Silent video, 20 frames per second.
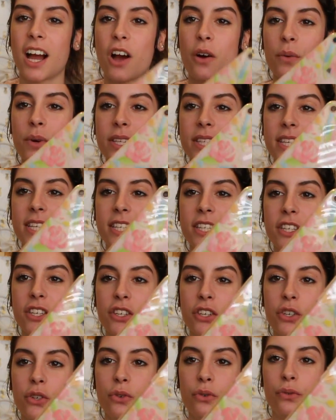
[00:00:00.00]
got was this
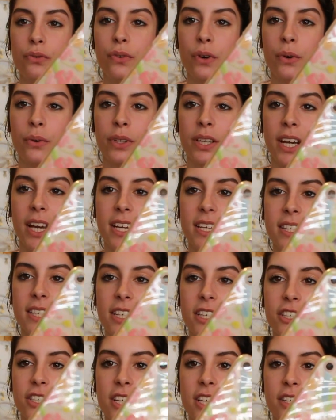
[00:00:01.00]
new phone case
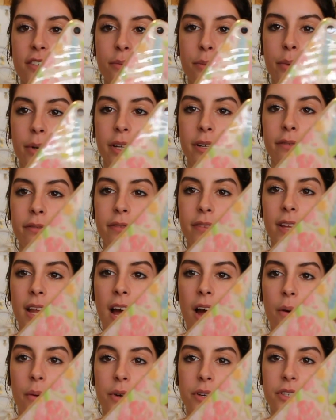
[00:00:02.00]
and it just has pretty
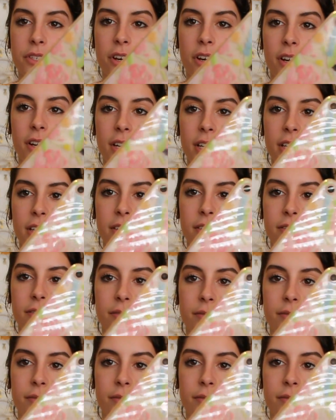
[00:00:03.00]
flowers on it.